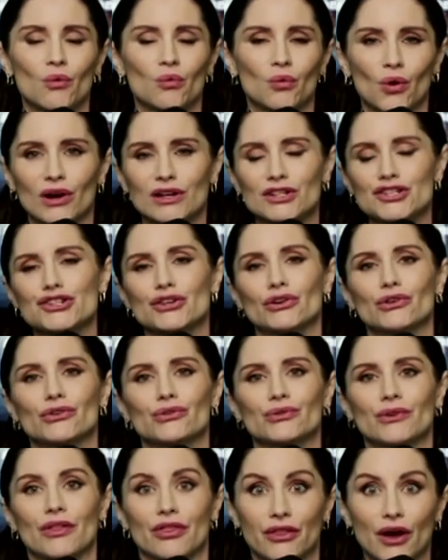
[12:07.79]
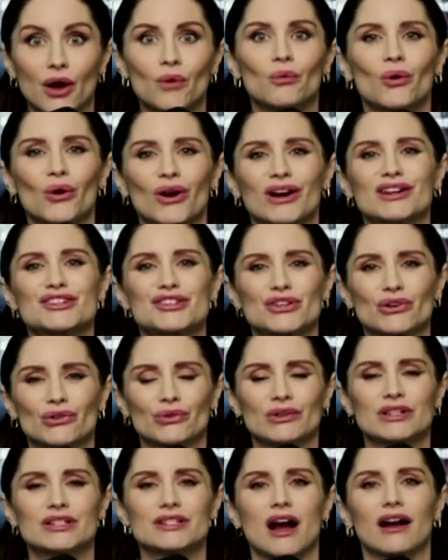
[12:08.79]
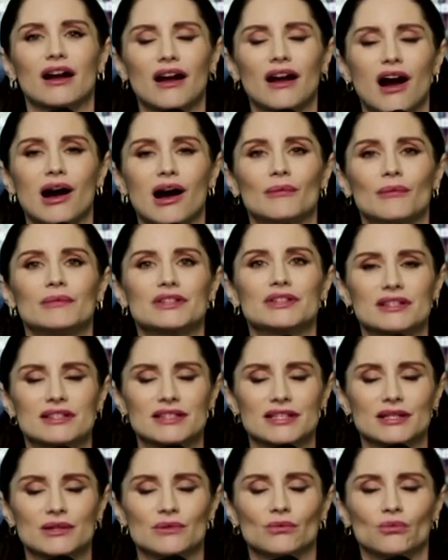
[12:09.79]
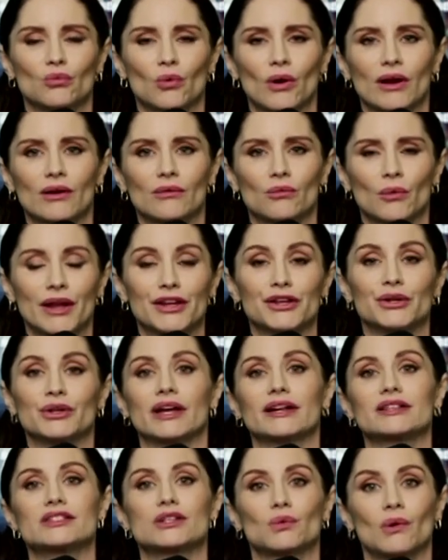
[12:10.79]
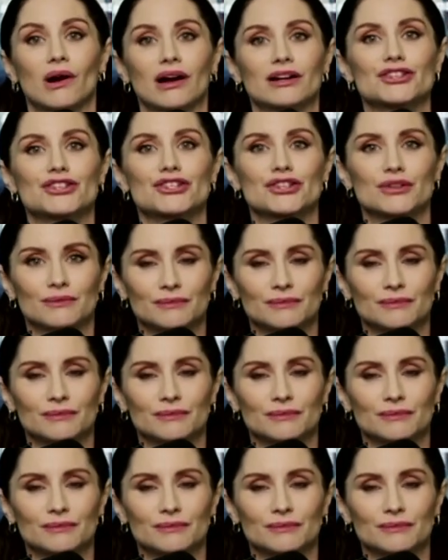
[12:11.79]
thewaronchildren.com, to see what way you'd like to watch.